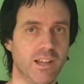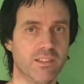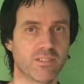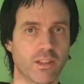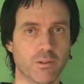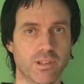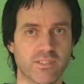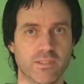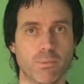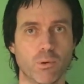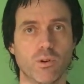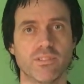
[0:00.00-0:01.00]
So it's
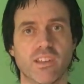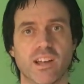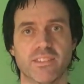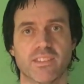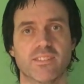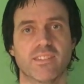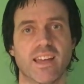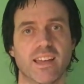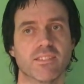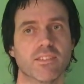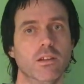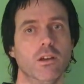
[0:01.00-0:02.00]
important to
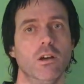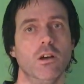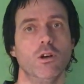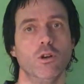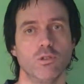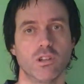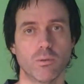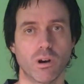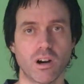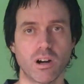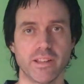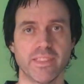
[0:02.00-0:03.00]
understand who you
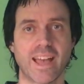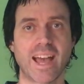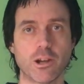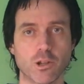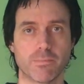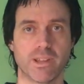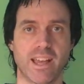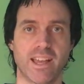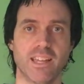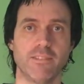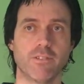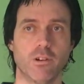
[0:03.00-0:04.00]
are and how you
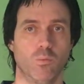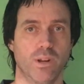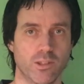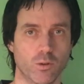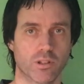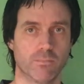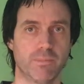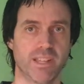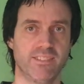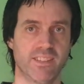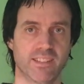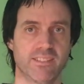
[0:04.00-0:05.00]
behave when you're
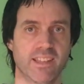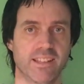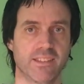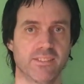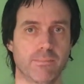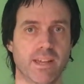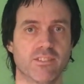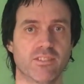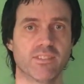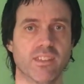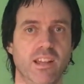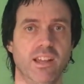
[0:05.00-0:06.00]
competing in tennis
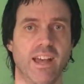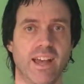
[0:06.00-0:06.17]
matches,